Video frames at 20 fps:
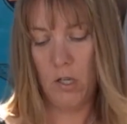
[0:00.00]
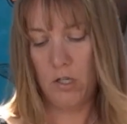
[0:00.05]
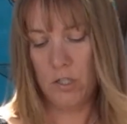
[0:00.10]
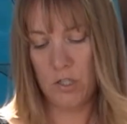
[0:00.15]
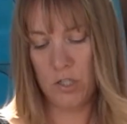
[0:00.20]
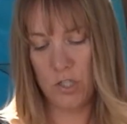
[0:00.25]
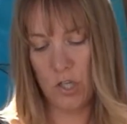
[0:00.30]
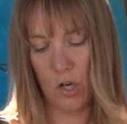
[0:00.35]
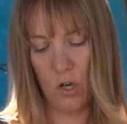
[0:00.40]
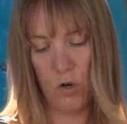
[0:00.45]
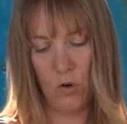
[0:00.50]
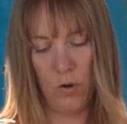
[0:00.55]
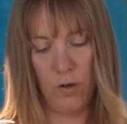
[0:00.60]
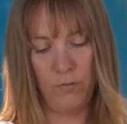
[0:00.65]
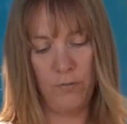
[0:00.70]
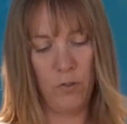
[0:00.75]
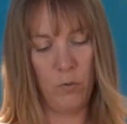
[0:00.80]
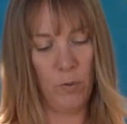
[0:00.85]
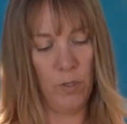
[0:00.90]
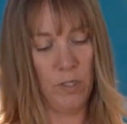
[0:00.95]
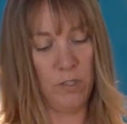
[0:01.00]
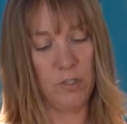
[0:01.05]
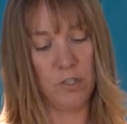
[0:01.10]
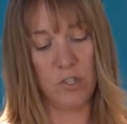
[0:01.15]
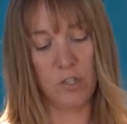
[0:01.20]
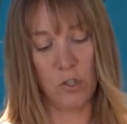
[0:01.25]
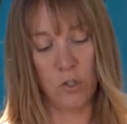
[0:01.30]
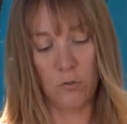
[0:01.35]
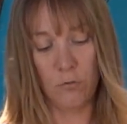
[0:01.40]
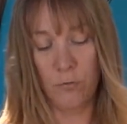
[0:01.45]
So if you wanted to
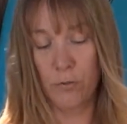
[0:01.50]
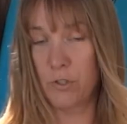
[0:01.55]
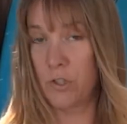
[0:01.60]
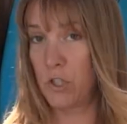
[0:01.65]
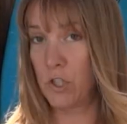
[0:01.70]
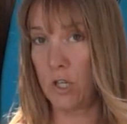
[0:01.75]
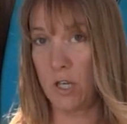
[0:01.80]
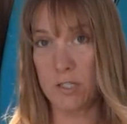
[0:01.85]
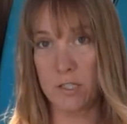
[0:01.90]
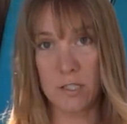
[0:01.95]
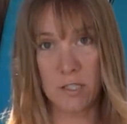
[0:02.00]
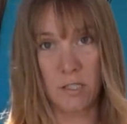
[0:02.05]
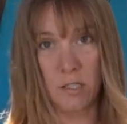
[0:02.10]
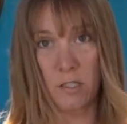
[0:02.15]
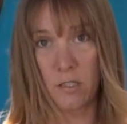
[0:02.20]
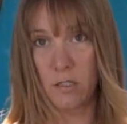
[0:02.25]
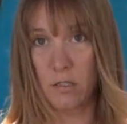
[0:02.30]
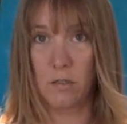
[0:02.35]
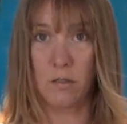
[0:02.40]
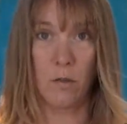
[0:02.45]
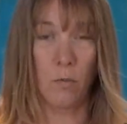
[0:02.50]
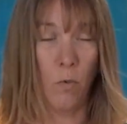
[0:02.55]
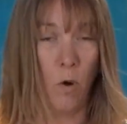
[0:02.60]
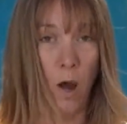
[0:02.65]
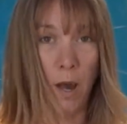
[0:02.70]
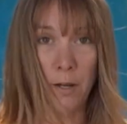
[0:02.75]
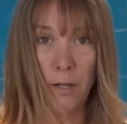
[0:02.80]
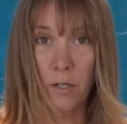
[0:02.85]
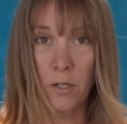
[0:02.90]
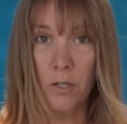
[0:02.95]
surf with just the
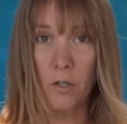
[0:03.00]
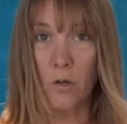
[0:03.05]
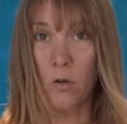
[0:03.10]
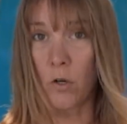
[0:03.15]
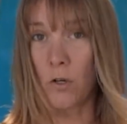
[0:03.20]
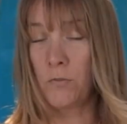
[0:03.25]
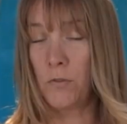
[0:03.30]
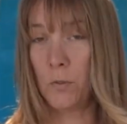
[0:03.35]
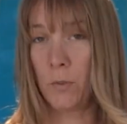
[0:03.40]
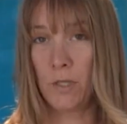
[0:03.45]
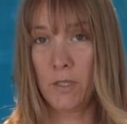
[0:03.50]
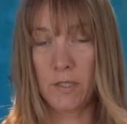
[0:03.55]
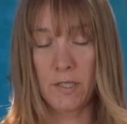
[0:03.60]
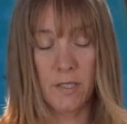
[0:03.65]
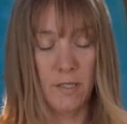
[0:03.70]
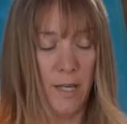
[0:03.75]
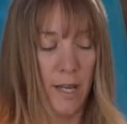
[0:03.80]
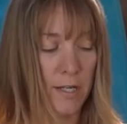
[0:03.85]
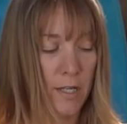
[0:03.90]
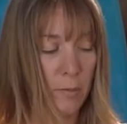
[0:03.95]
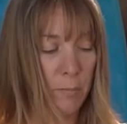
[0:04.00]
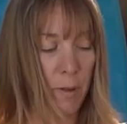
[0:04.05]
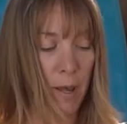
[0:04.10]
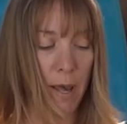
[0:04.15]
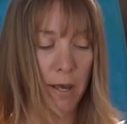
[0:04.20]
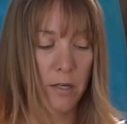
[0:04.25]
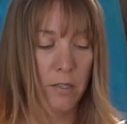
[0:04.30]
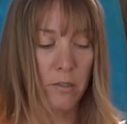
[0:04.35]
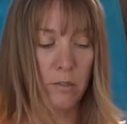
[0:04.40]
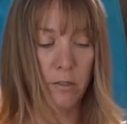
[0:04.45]
water, or if you wanted to stand-up
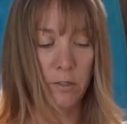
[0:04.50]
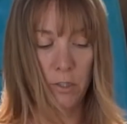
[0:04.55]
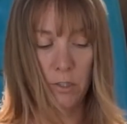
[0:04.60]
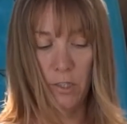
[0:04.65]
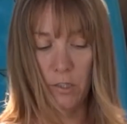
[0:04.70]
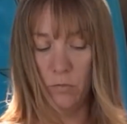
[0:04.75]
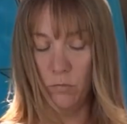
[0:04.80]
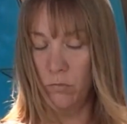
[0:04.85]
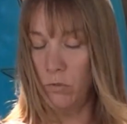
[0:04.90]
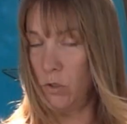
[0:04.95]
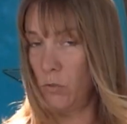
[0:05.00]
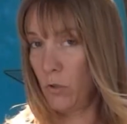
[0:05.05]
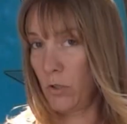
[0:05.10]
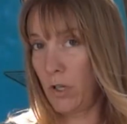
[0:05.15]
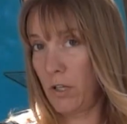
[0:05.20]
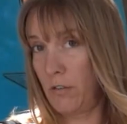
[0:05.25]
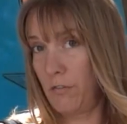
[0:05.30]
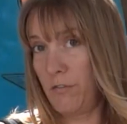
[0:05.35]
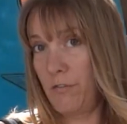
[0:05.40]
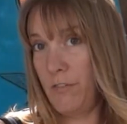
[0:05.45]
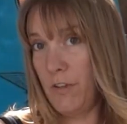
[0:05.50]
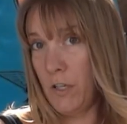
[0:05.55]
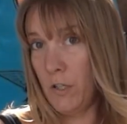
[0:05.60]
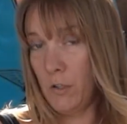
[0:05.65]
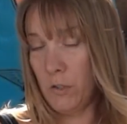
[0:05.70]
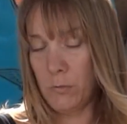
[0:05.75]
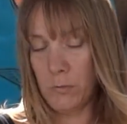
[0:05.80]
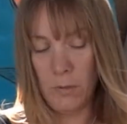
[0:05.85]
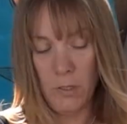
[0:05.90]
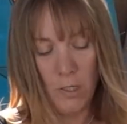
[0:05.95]
paddle and you weren't going to
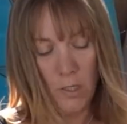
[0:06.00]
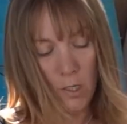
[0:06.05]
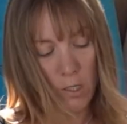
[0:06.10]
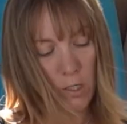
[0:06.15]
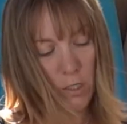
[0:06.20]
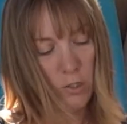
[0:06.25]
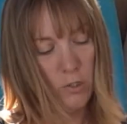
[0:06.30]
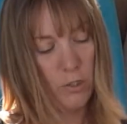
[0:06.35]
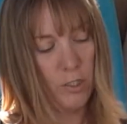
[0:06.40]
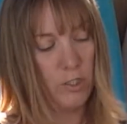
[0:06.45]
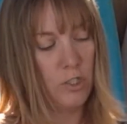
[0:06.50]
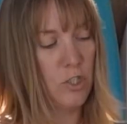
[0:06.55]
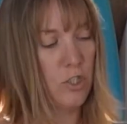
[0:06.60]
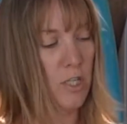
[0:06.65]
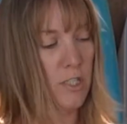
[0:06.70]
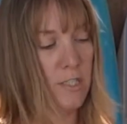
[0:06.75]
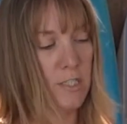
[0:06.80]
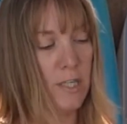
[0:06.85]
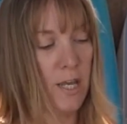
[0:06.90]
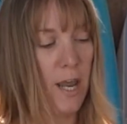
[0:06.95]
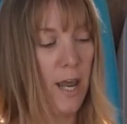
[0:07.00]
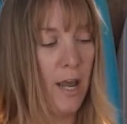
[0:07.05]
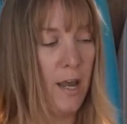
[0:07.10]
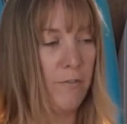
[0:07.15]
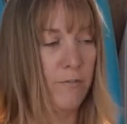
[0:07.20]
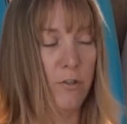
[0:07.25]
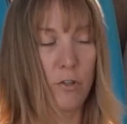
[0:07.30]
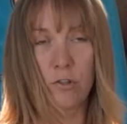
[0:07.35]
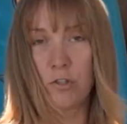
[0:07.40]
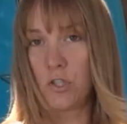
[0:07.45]
film, you could just
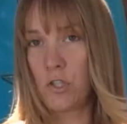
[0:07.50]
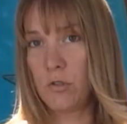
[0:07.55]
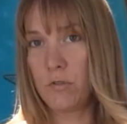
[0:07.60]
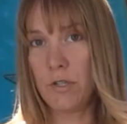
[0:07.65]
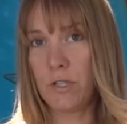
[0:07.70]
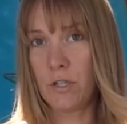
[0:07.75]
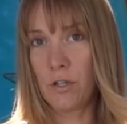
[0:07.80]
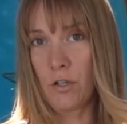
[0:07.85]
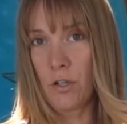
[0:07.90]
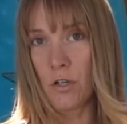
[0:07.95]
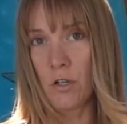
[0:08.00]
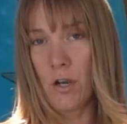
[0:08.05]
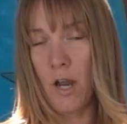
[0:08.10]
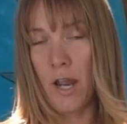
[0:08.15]
have your 2-liter